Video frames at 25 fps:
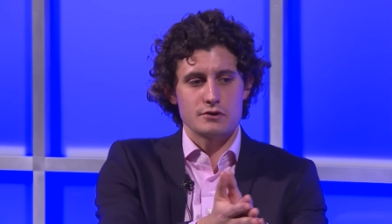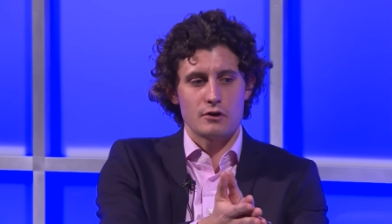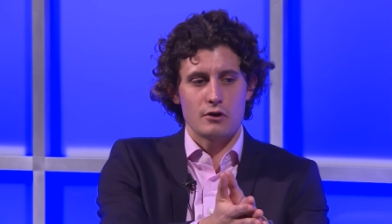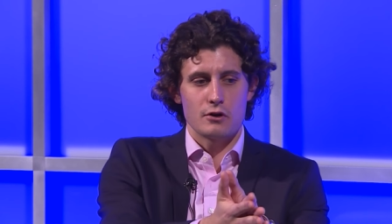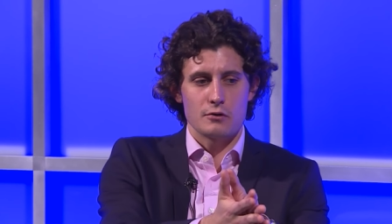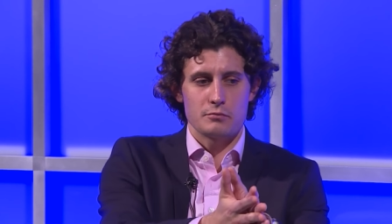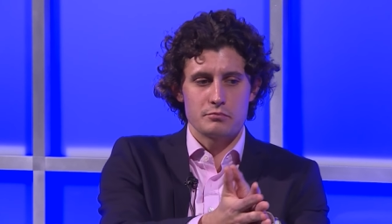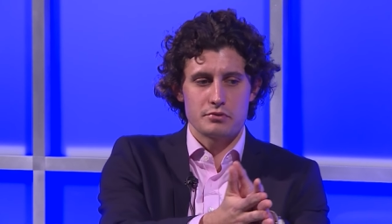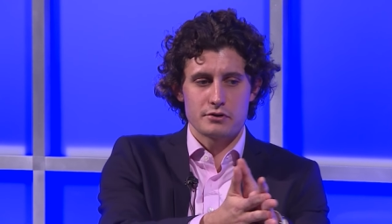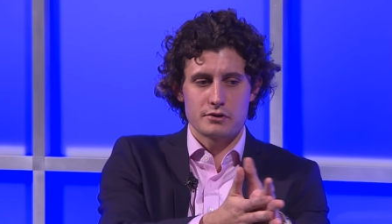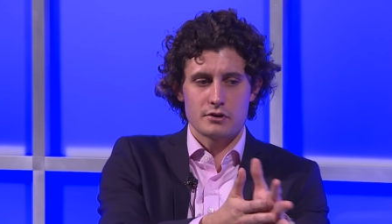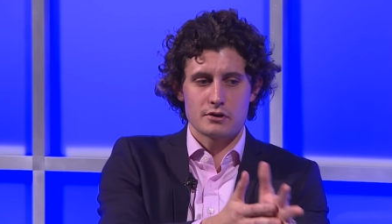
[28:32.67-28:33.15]
our
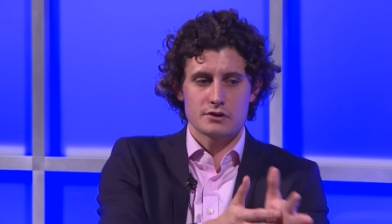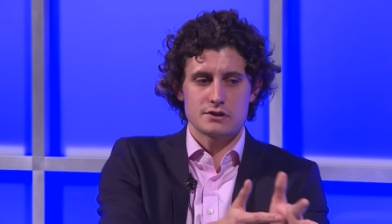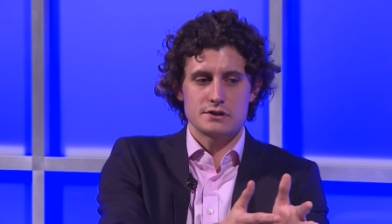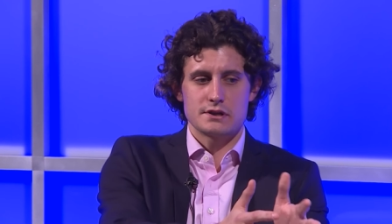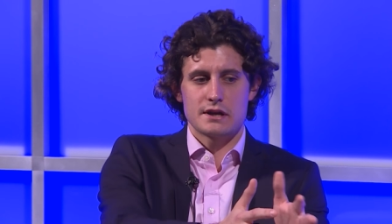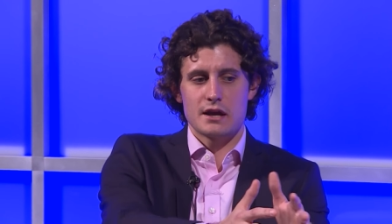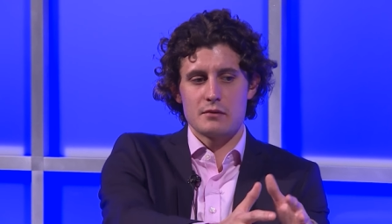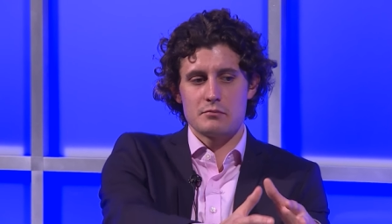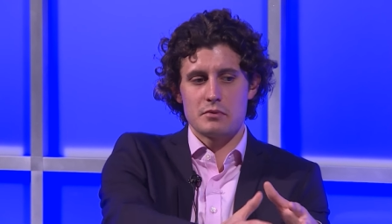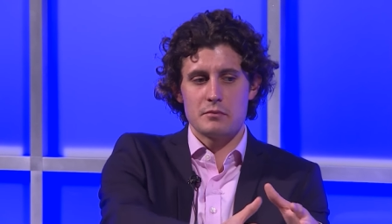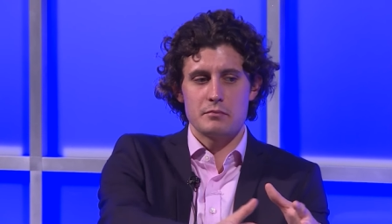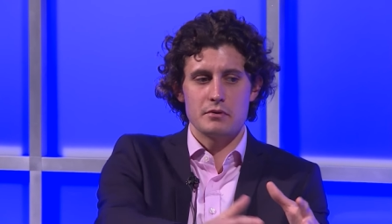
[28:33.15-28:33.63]
production
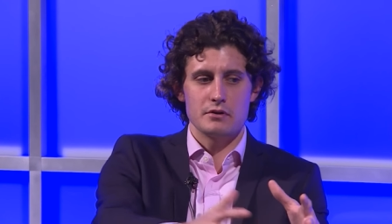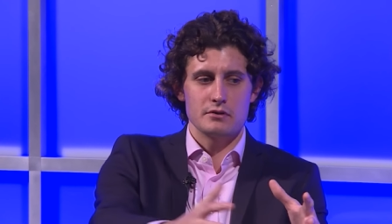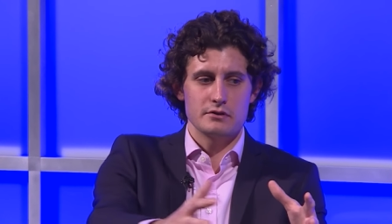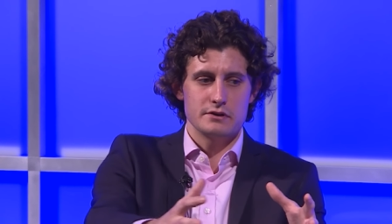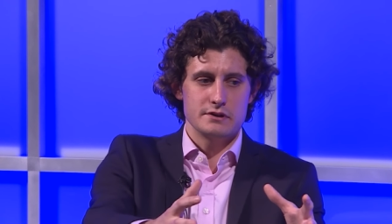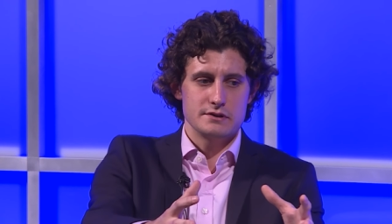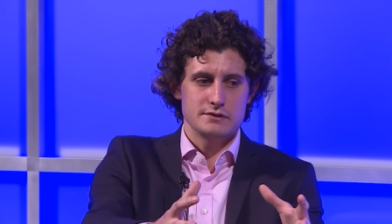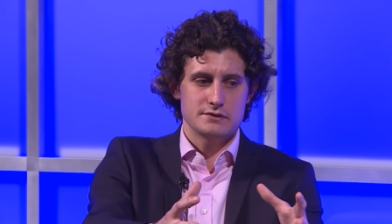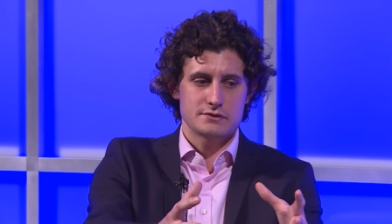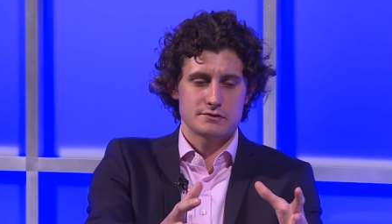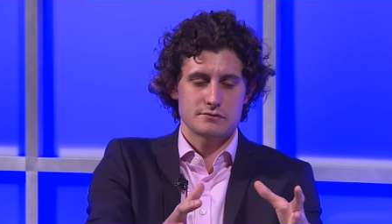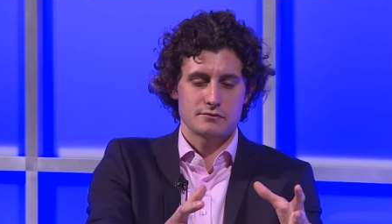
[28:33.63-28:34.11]

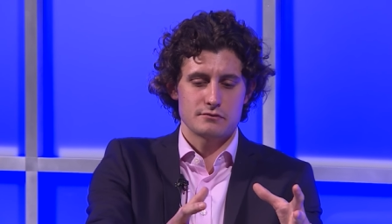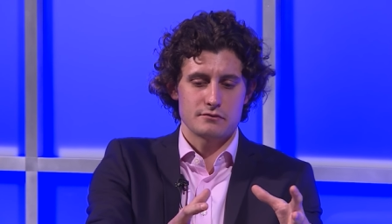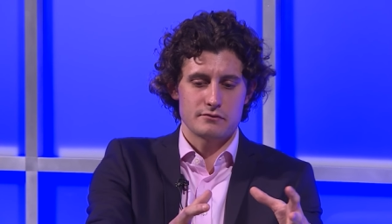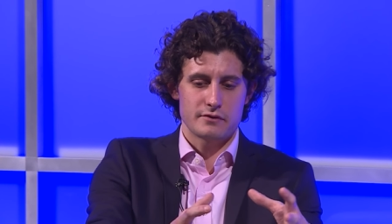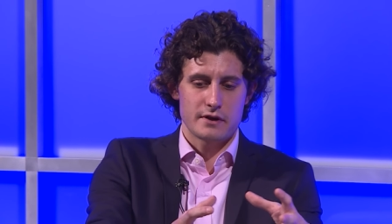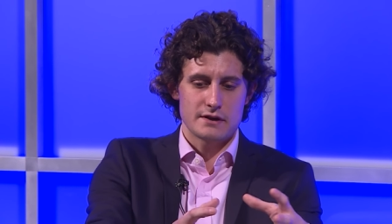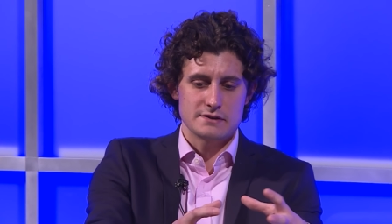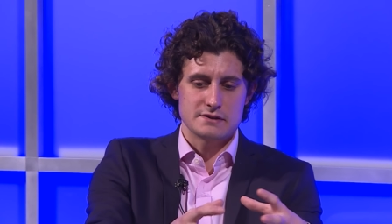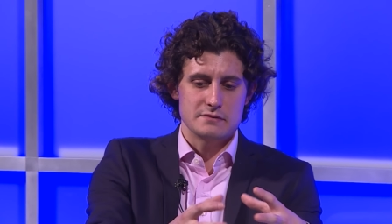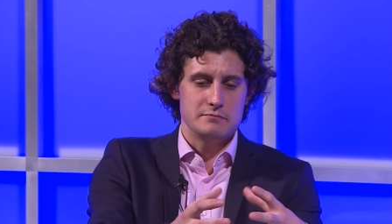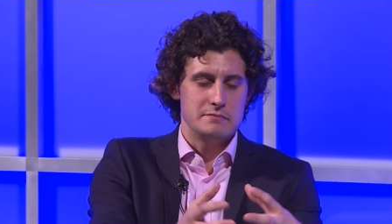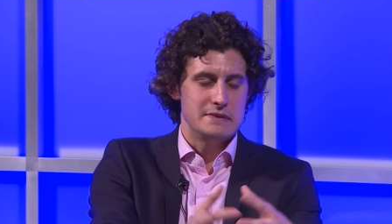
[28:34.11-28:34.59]
capabilities sort of
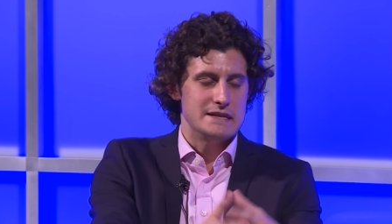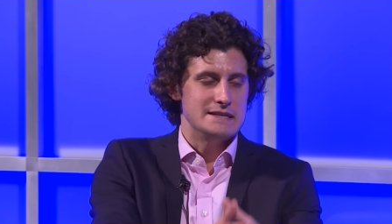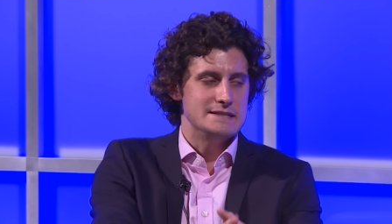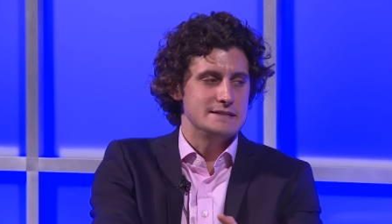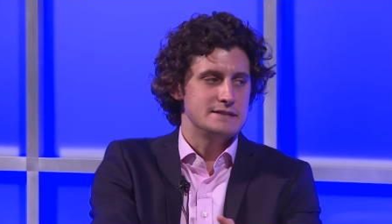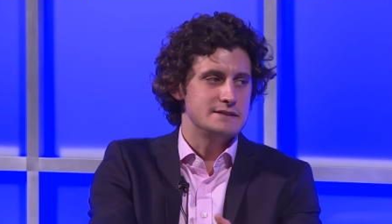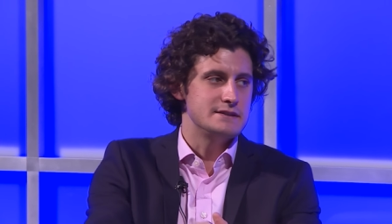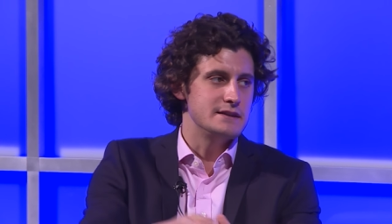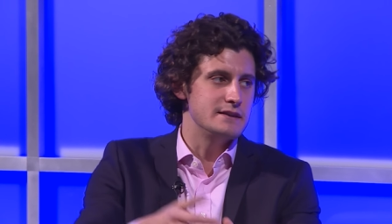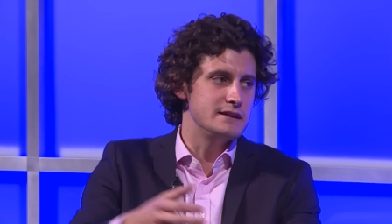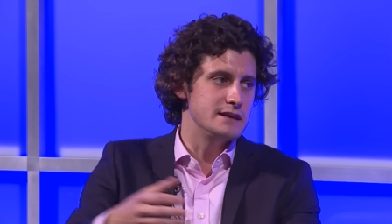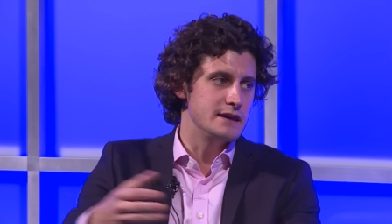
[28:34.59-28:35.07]
as a means
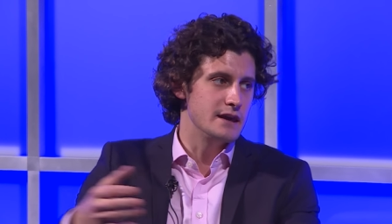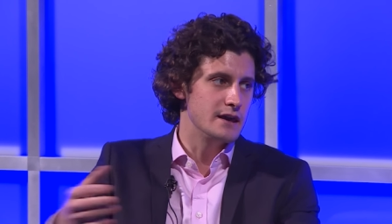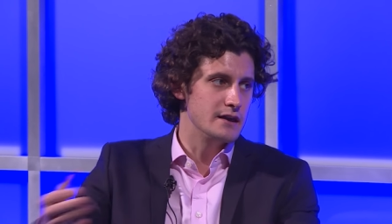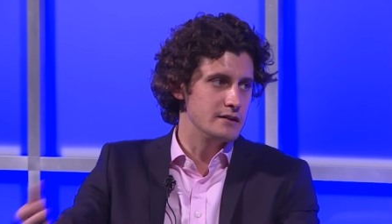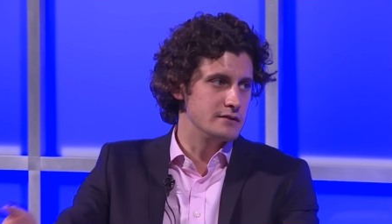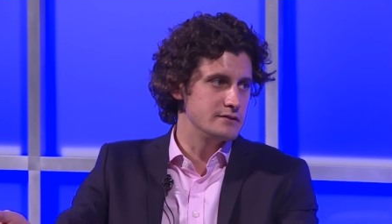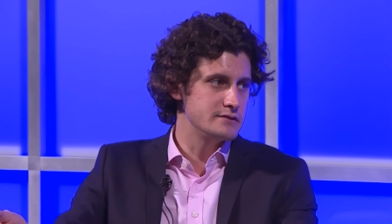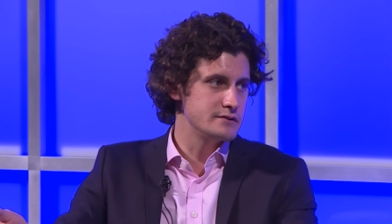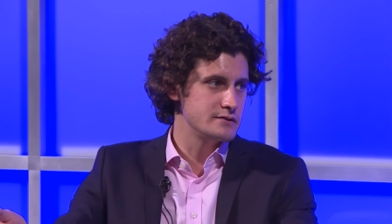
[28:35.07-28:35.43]
to the end.